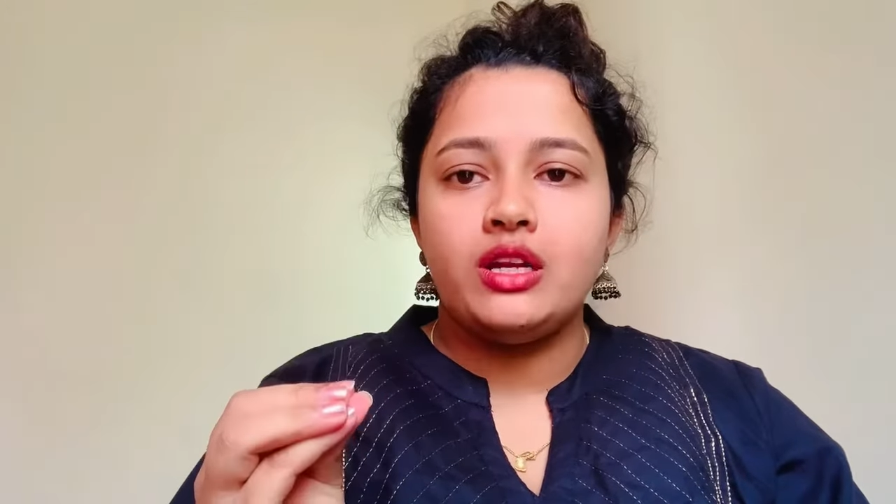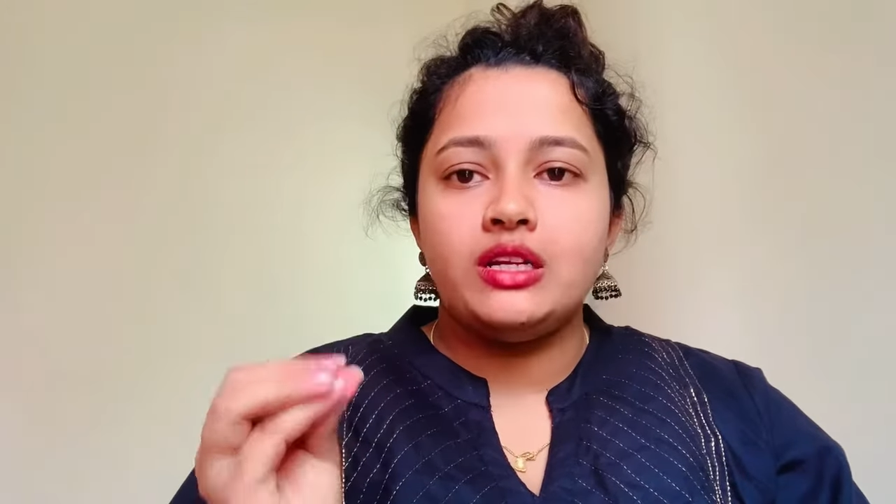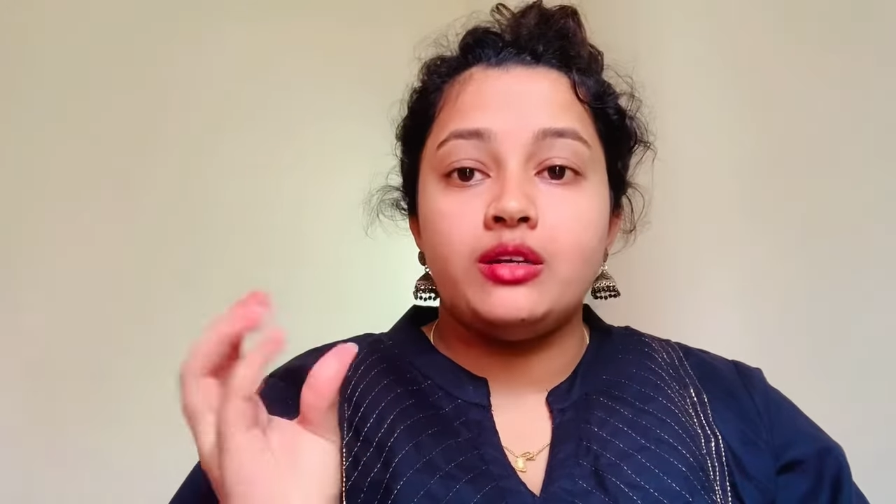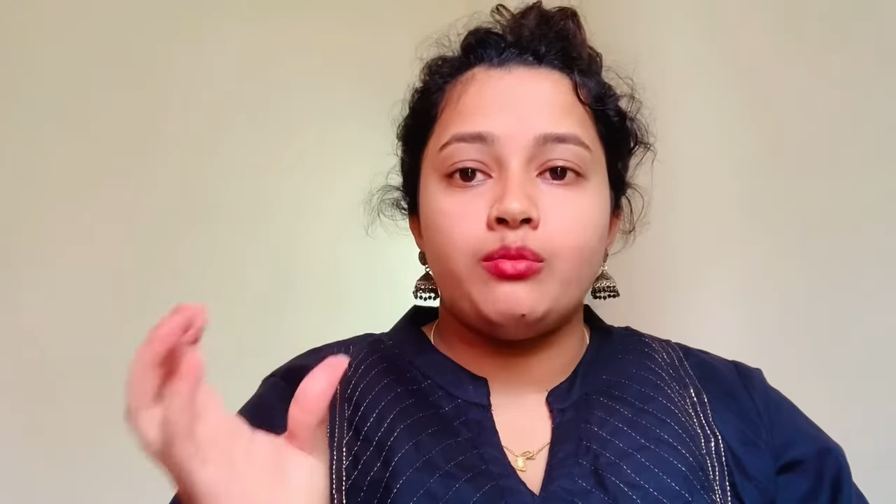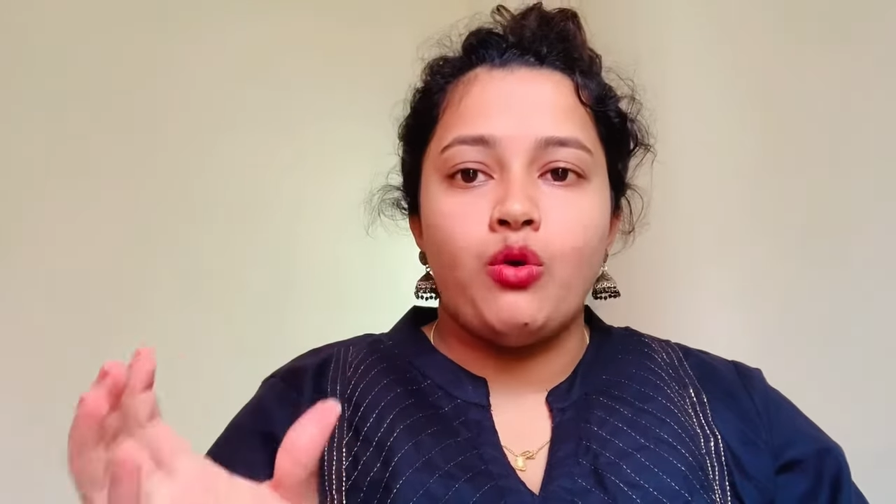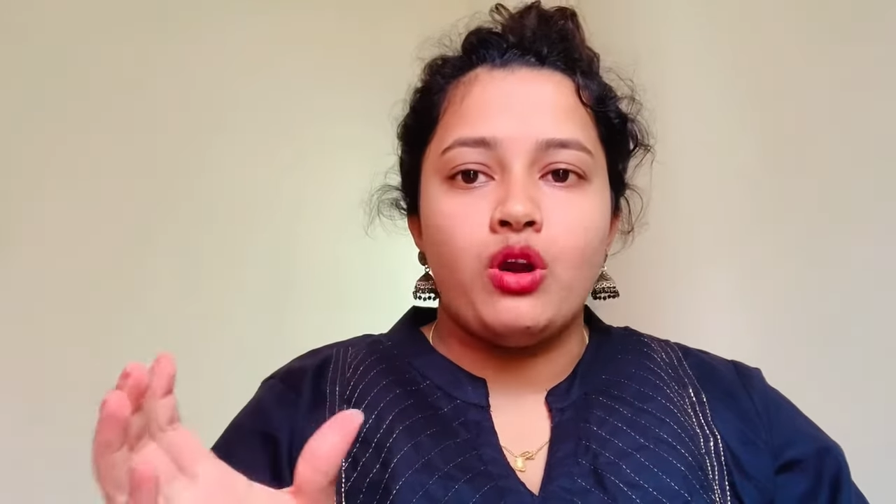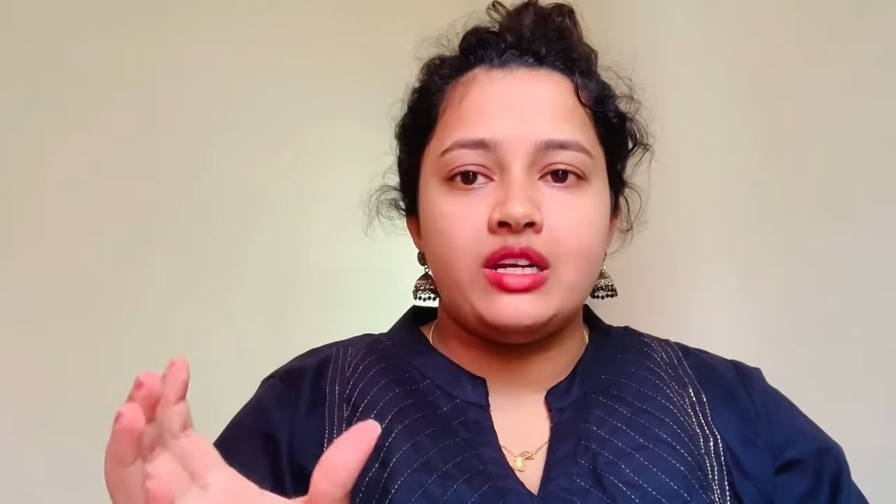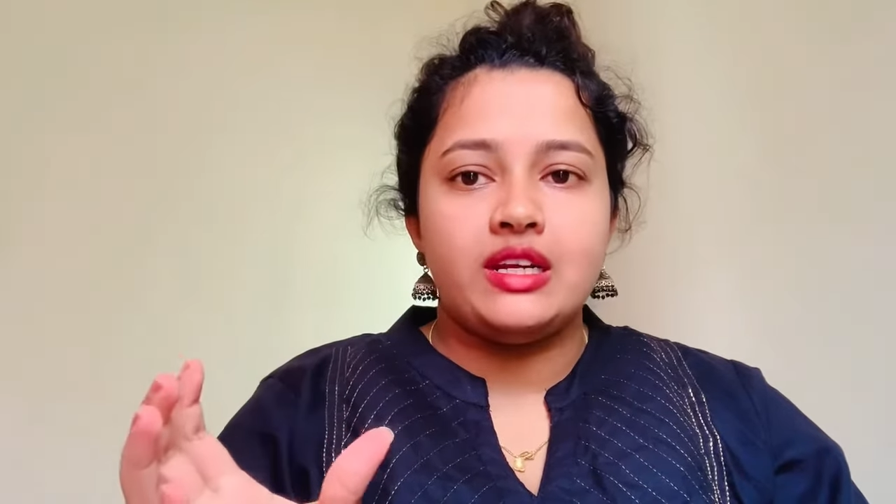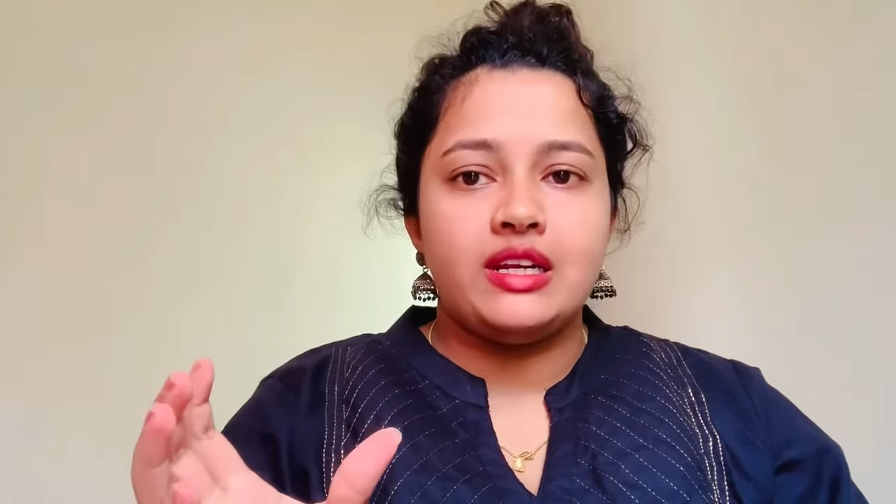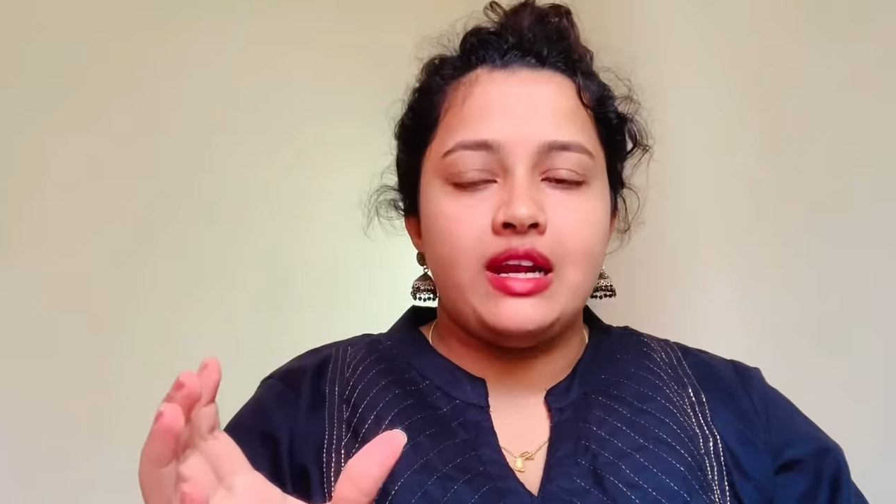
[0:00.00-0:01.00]
under
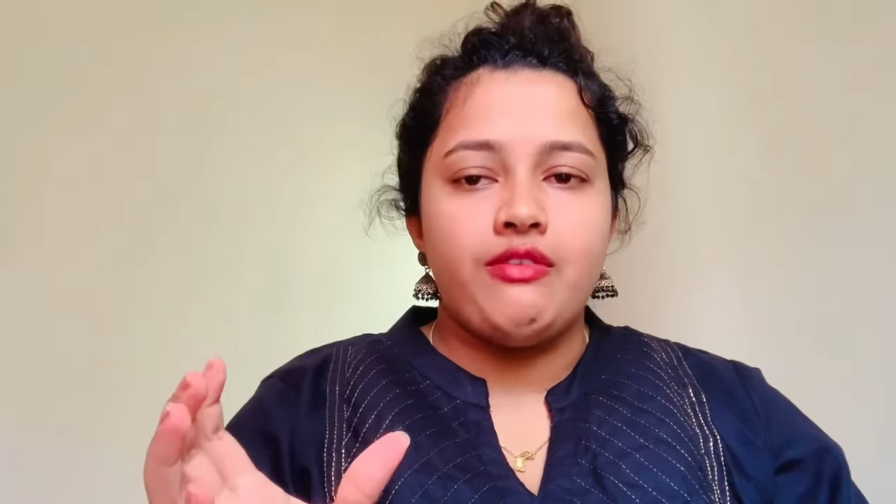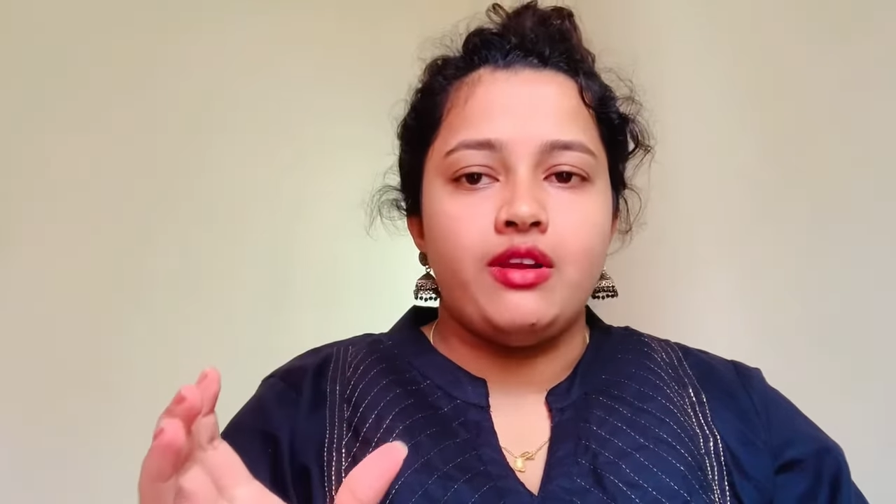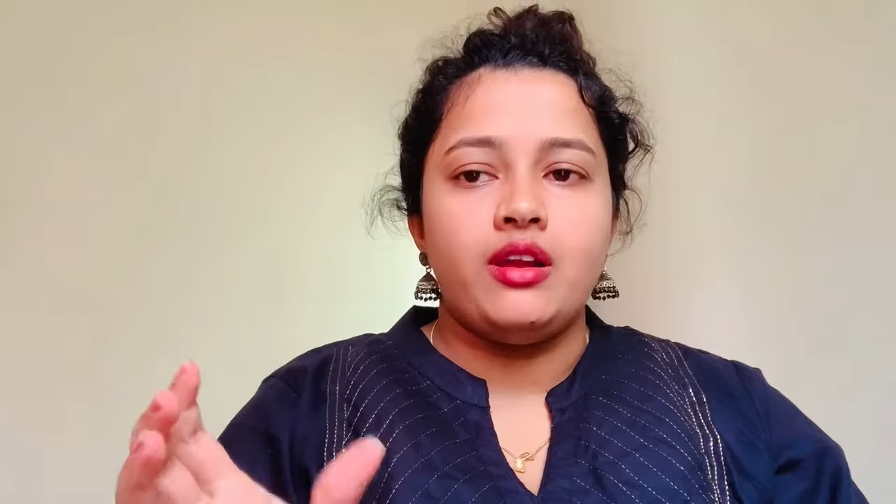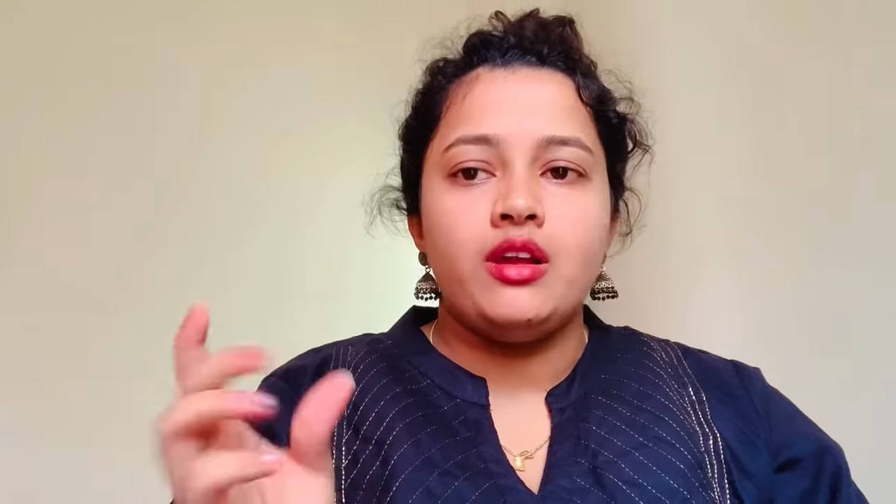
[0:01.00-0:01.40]
moderate level.